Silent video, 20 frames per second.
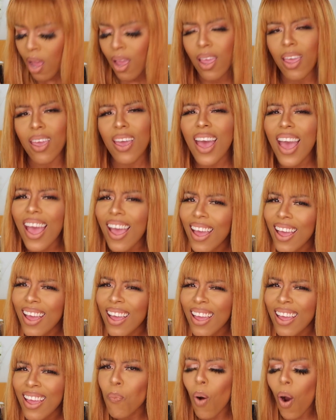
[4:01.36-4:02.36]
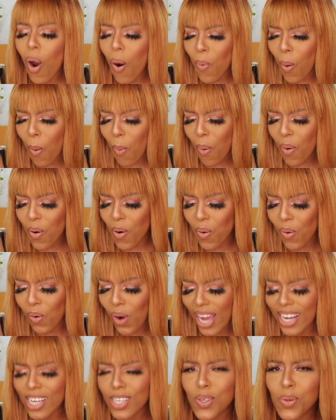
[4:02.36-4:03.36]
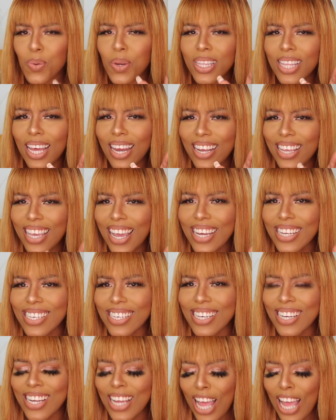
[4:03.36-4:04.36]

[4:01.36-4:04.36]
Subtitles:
Yeah? Whoa, I need to read that again.